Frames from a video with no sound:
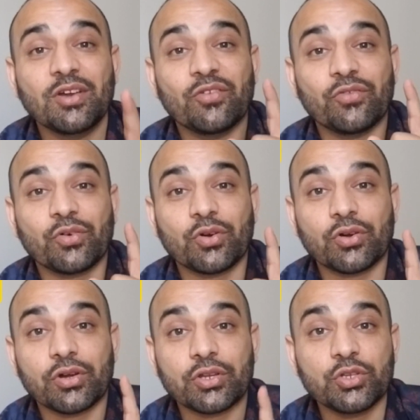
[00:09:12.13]

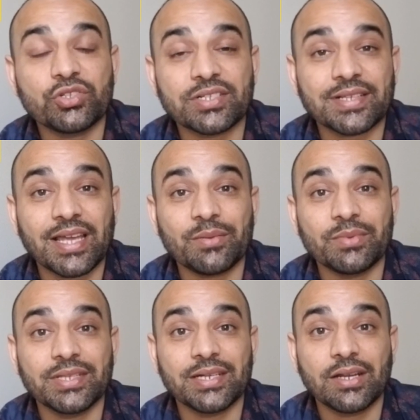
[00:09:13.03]
For using
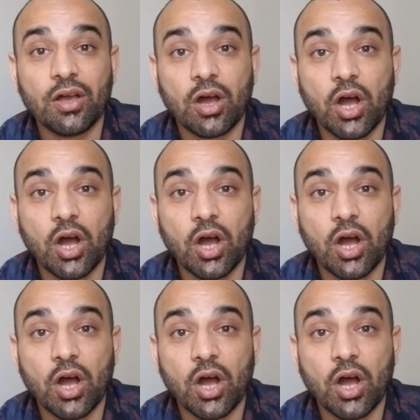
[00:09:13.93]
Sahibindin,